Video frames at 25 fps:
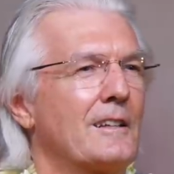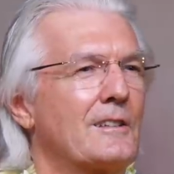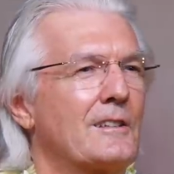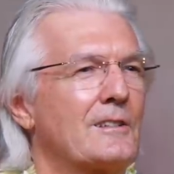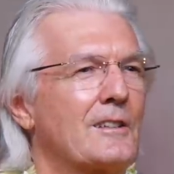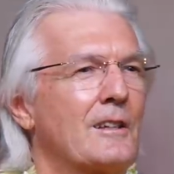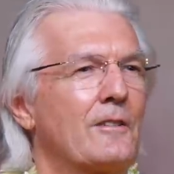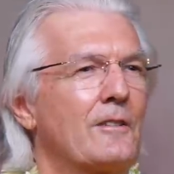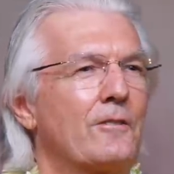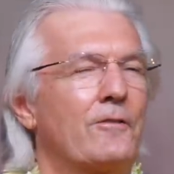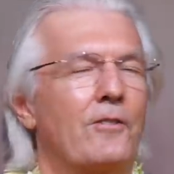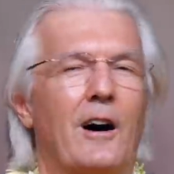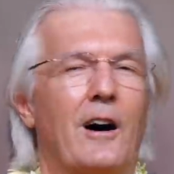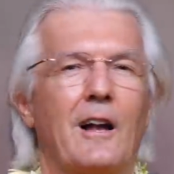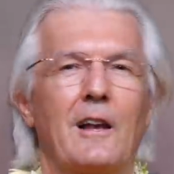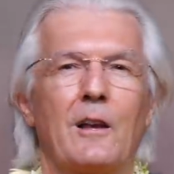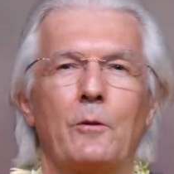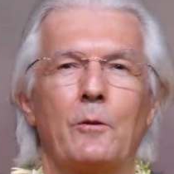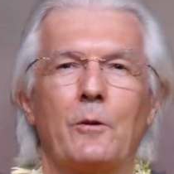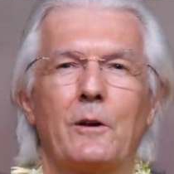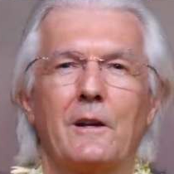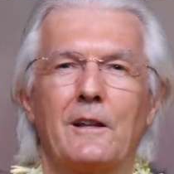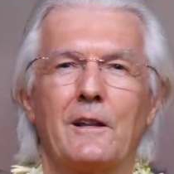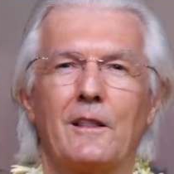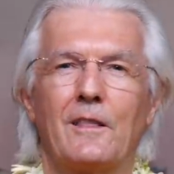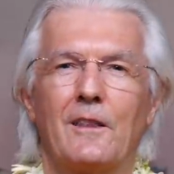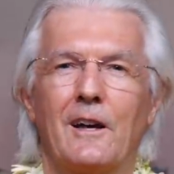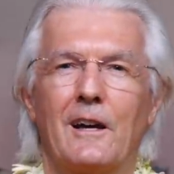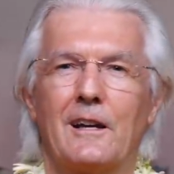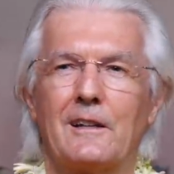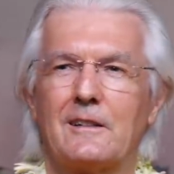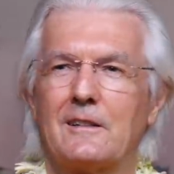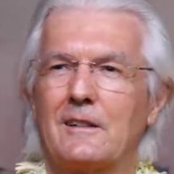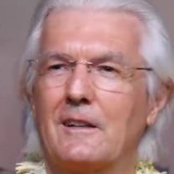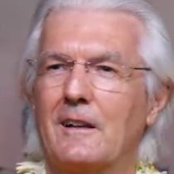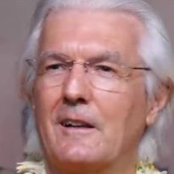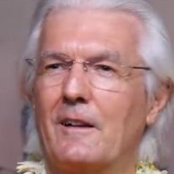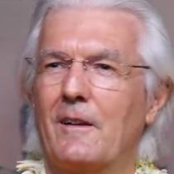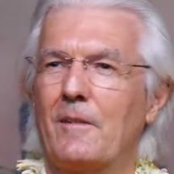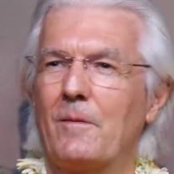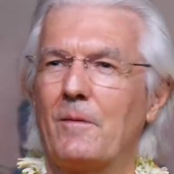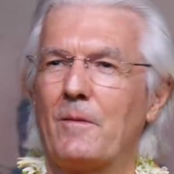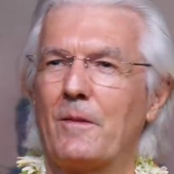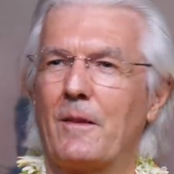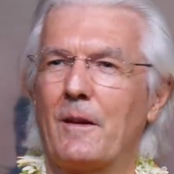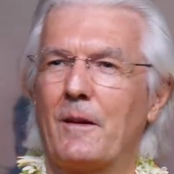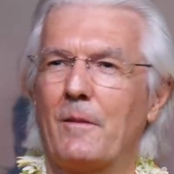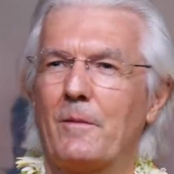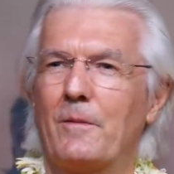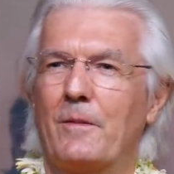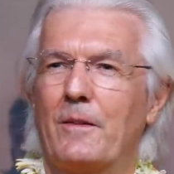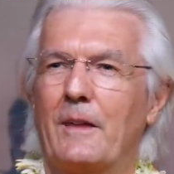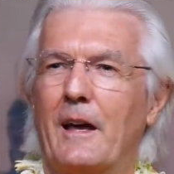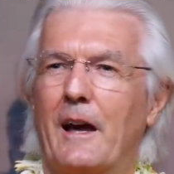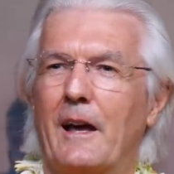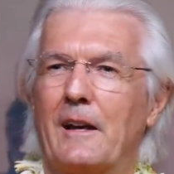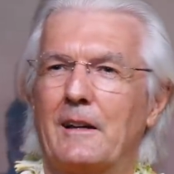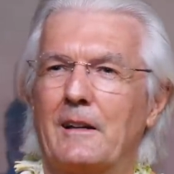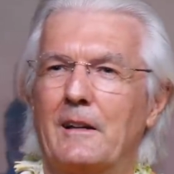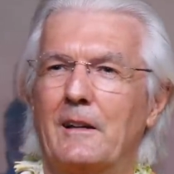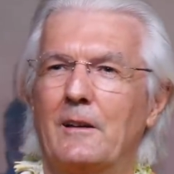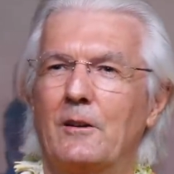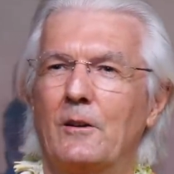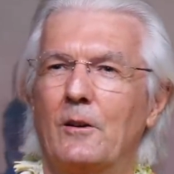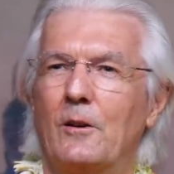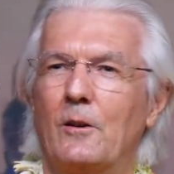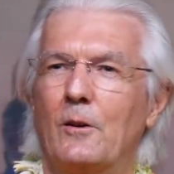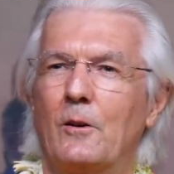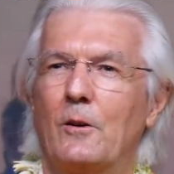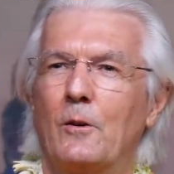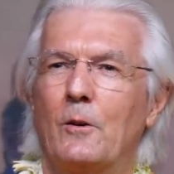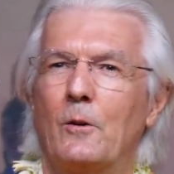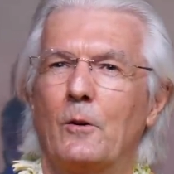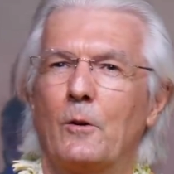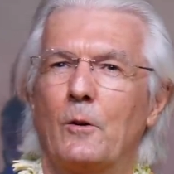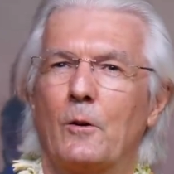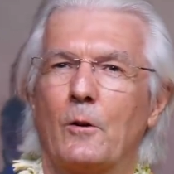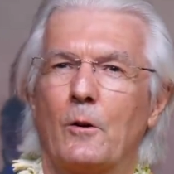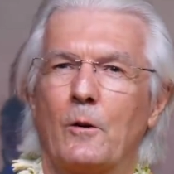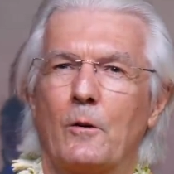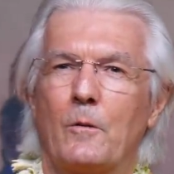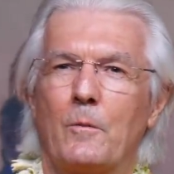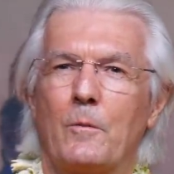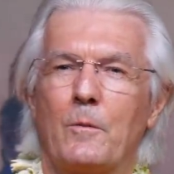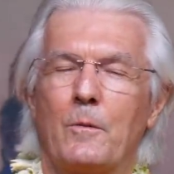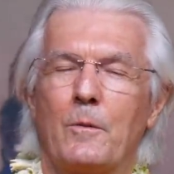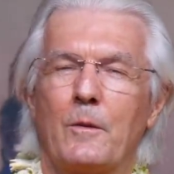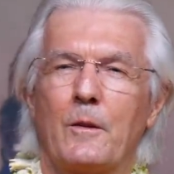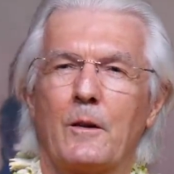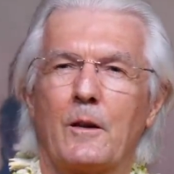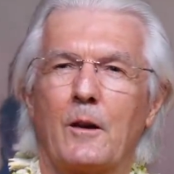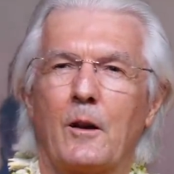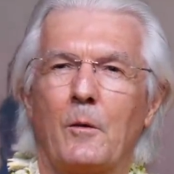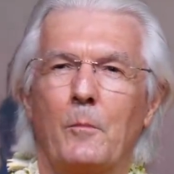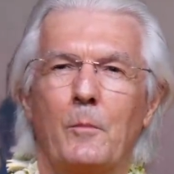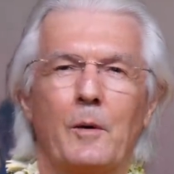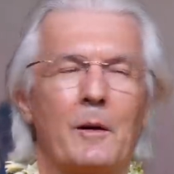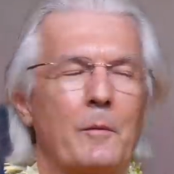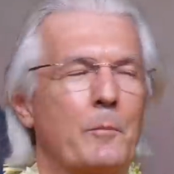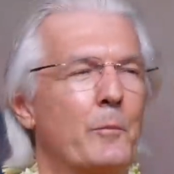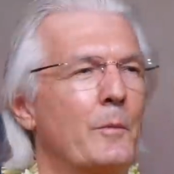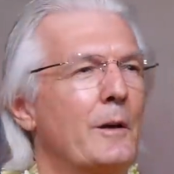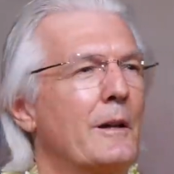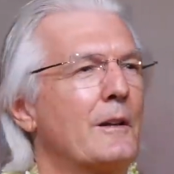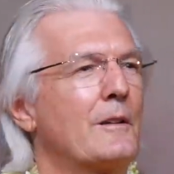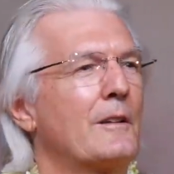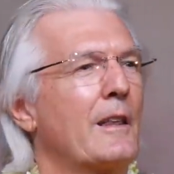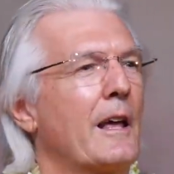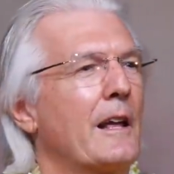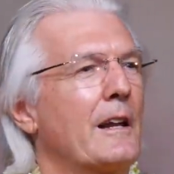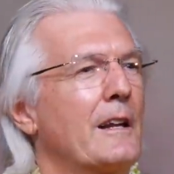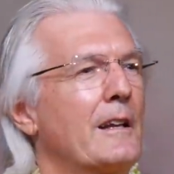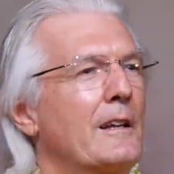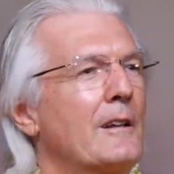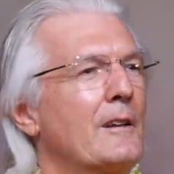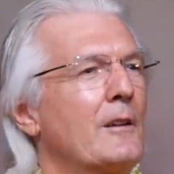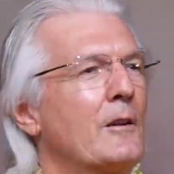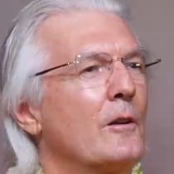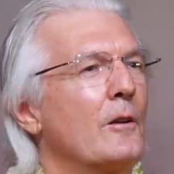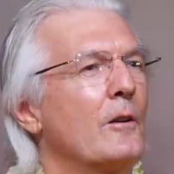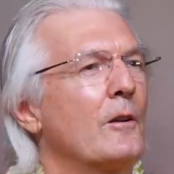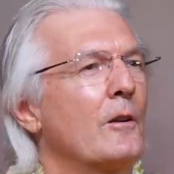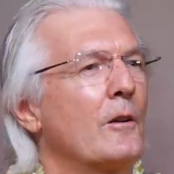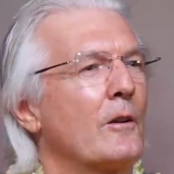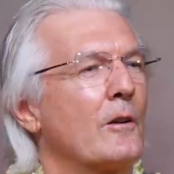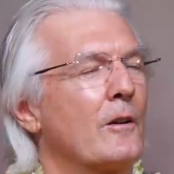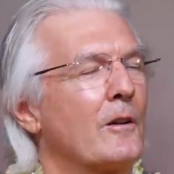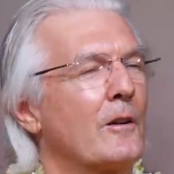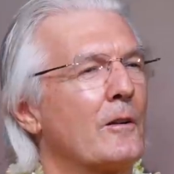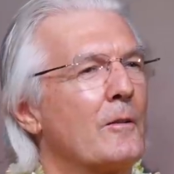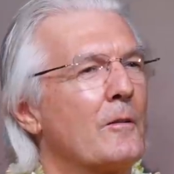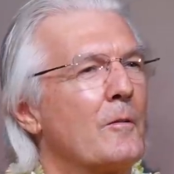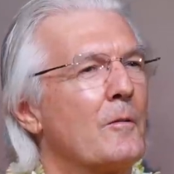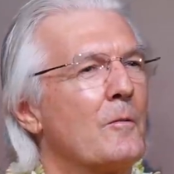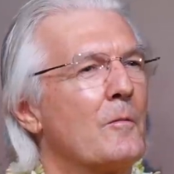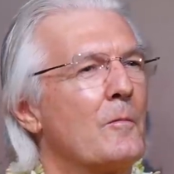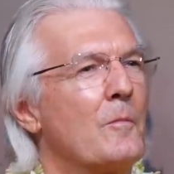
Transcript: it's in following that, that inner commitment, that inner